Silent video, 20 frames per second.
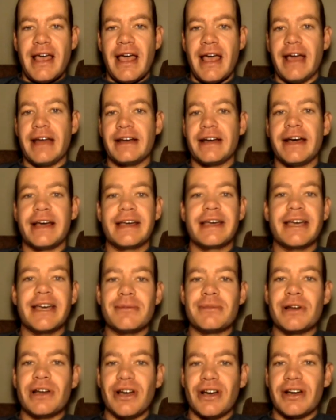and I
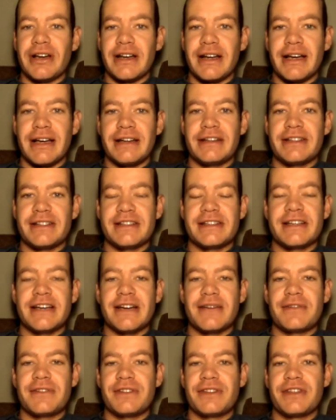came along and I
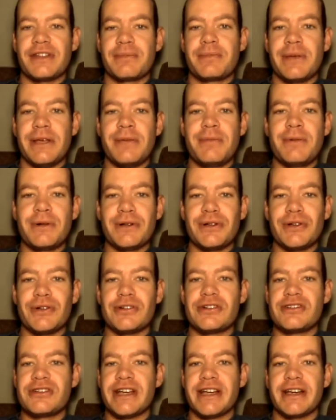discovered that people who
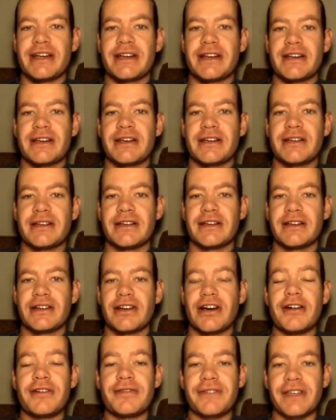drink
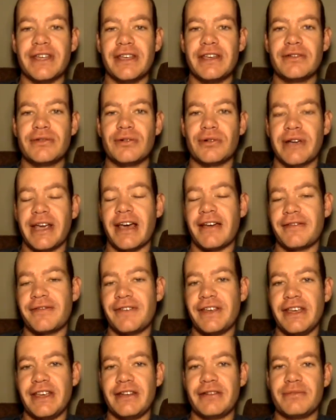coffee or
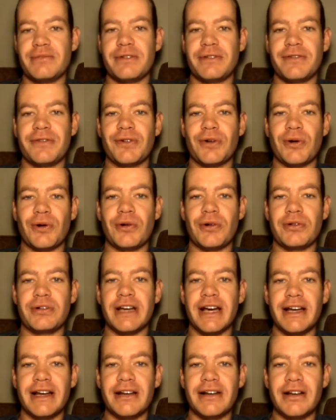caffeine before
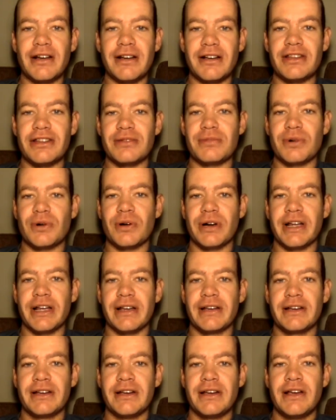9 o'clock in the morning